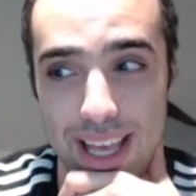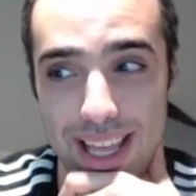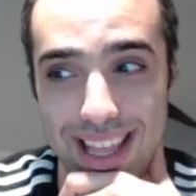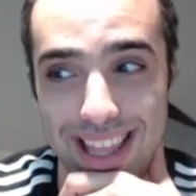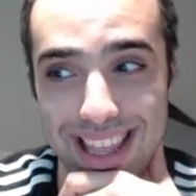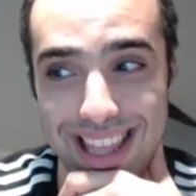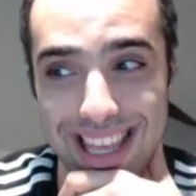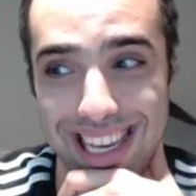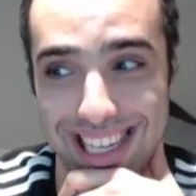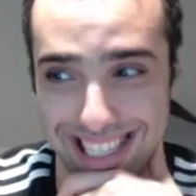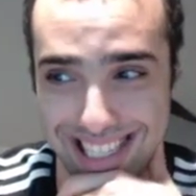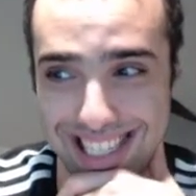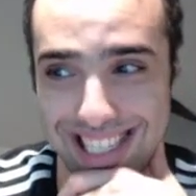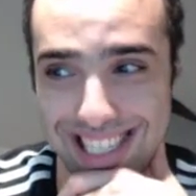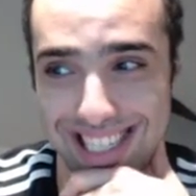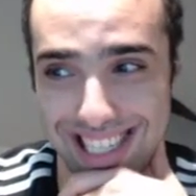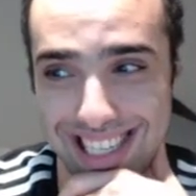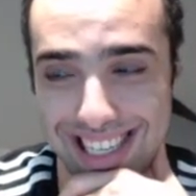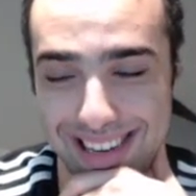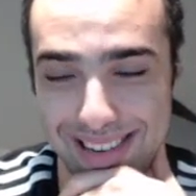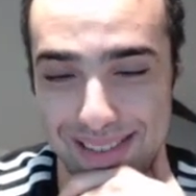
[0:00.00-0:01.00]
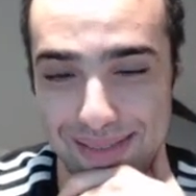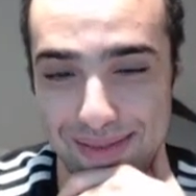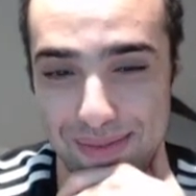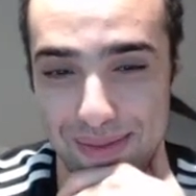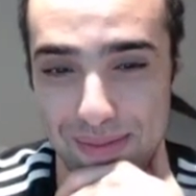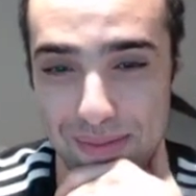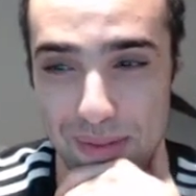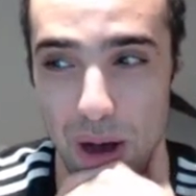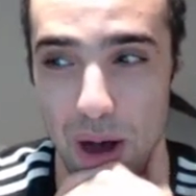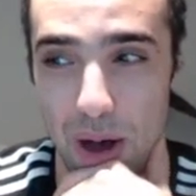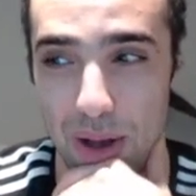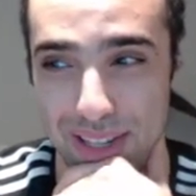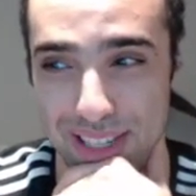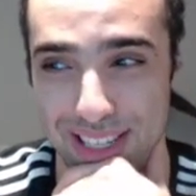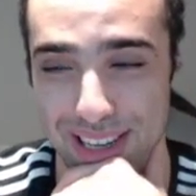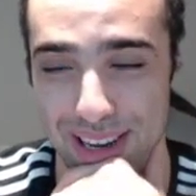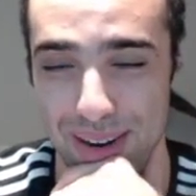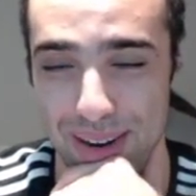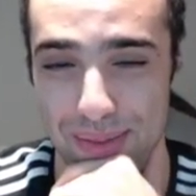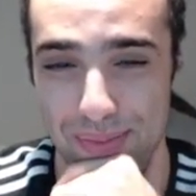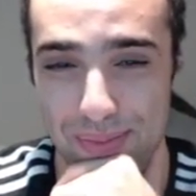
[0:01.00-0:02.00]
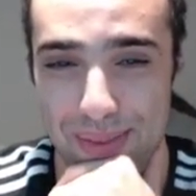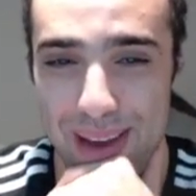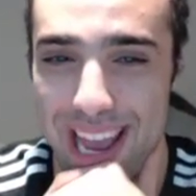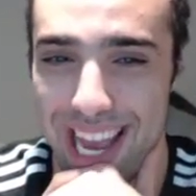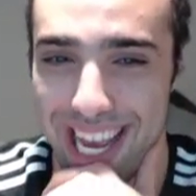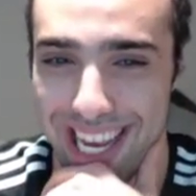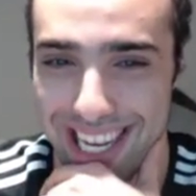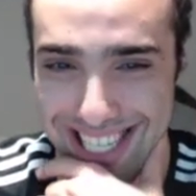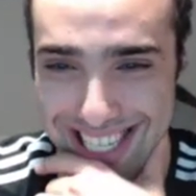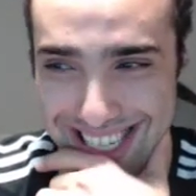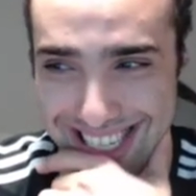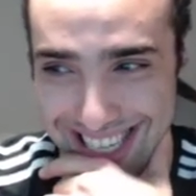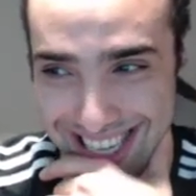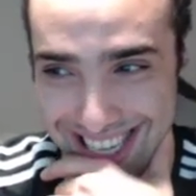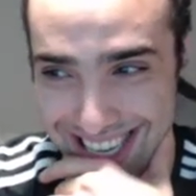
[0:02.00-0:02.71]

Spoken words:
This also makes